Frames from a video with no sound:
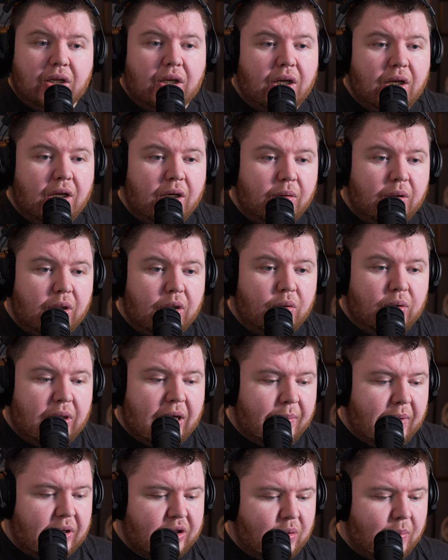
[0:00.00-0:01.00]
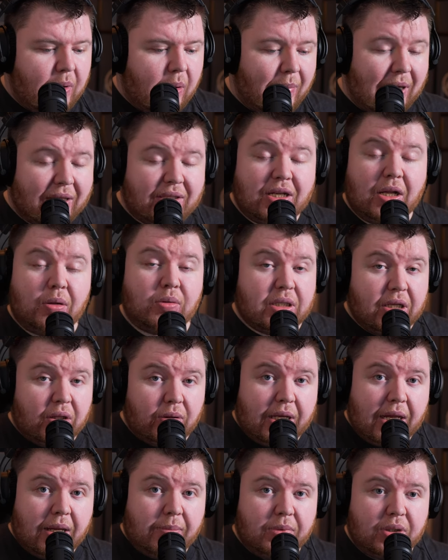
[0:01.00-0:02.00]
uh, the new game that's come out by Telltale
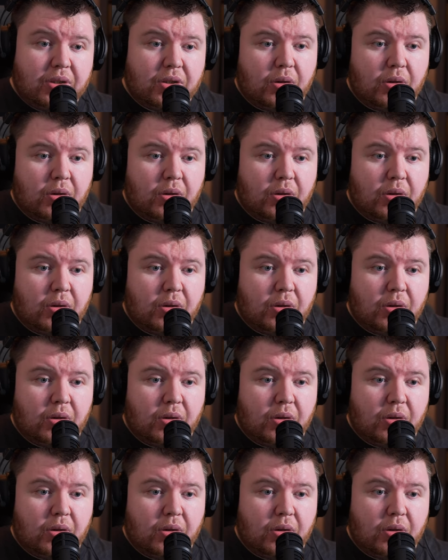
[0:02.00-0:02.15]
Games.